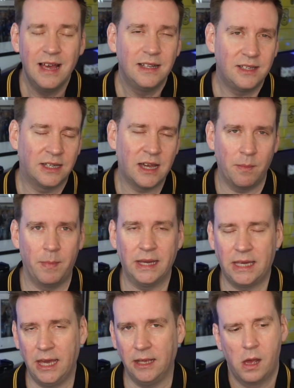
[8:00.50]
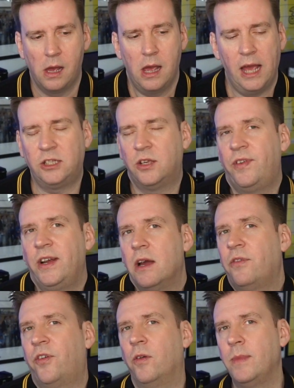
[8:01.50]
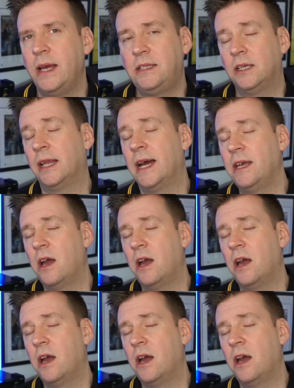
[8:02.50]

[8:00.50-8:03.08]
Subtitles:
to come back in. It's a video from me today.